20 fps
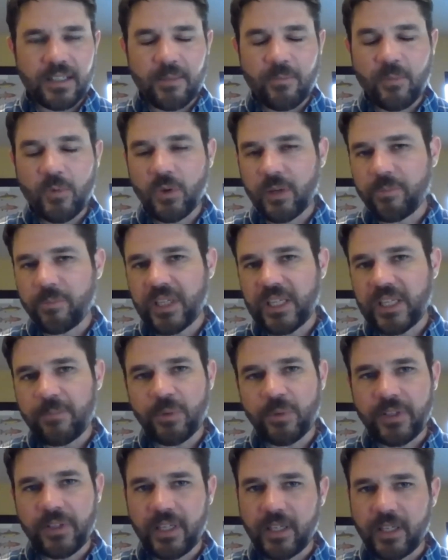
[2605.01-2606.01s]
The more
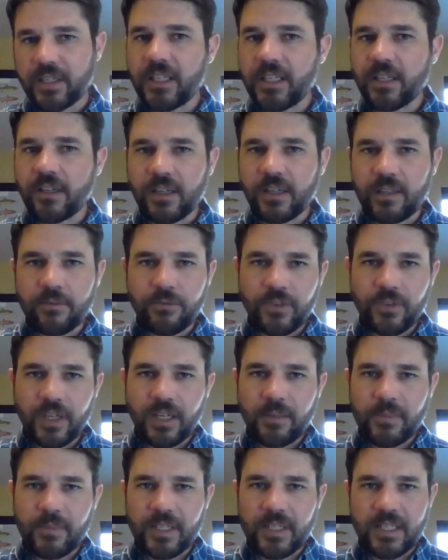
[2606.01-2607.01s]
people they're hearing
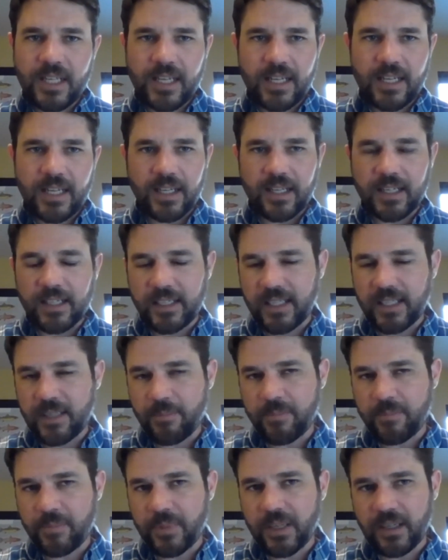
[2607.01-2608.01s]
from as they kind of
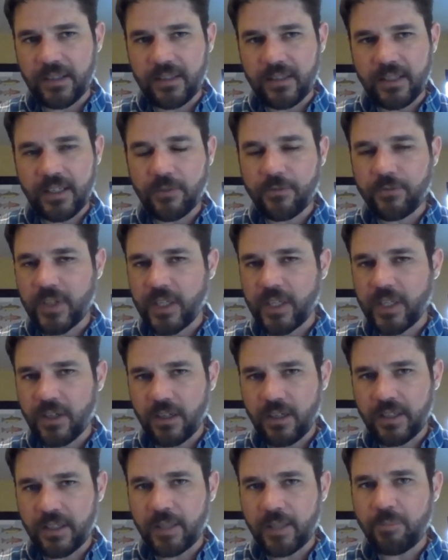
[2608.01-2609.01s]
keep uh, their finger
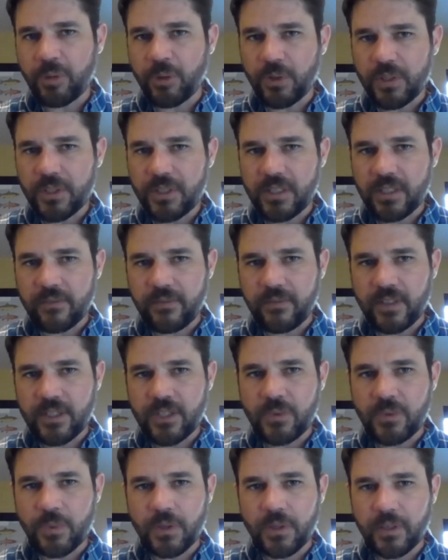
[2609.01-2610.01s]
on the pulse of
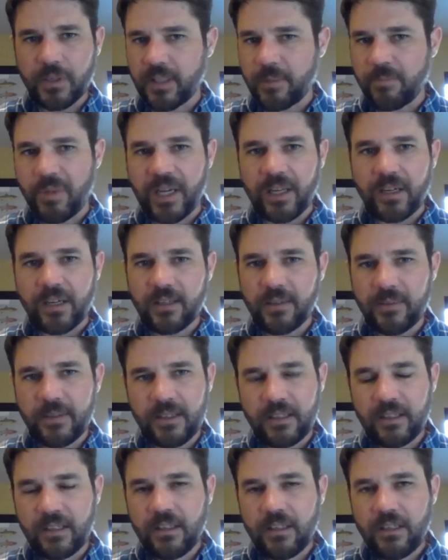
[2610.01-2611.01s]
this work, the better.
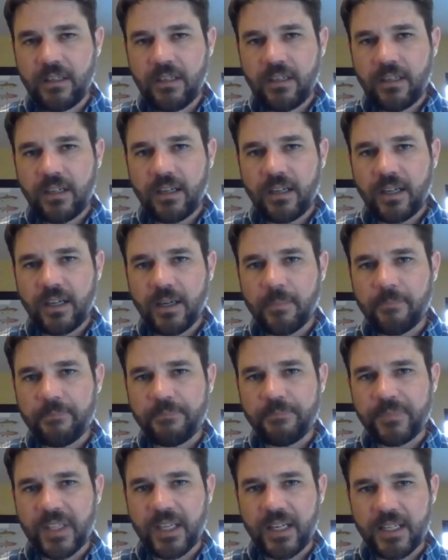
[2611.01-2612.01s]

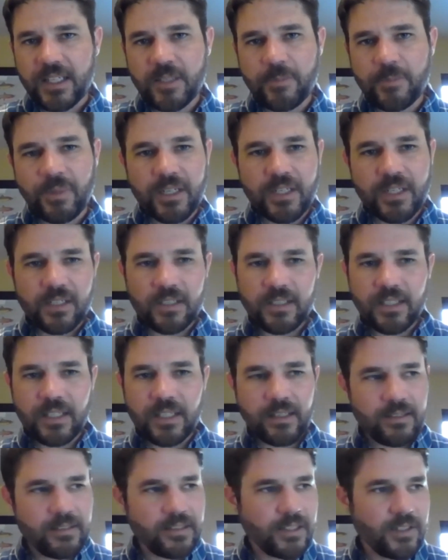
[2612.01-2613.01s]
Um, and especially,
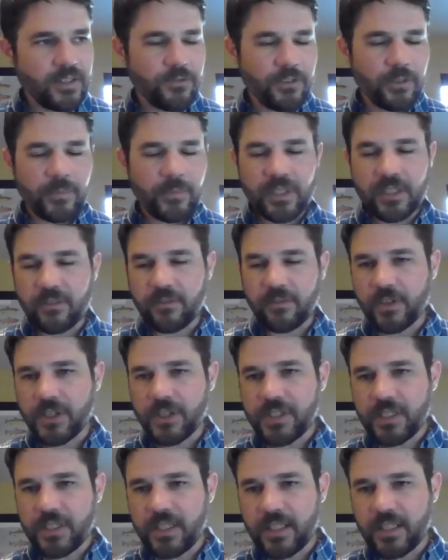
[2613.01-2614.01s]
uh, you know, from a
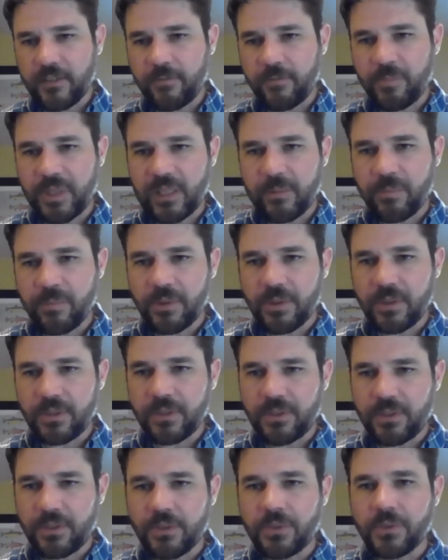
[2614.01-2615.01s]
diversity of people
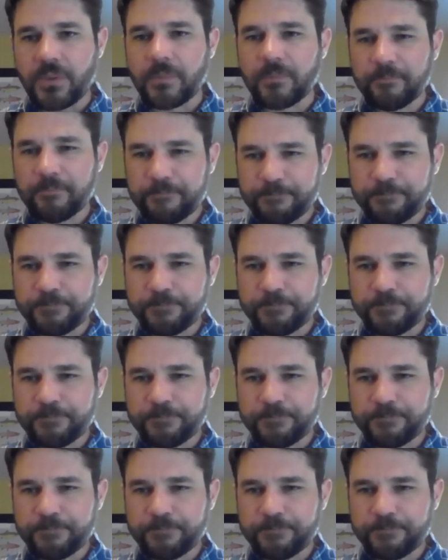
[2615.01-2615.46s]
too.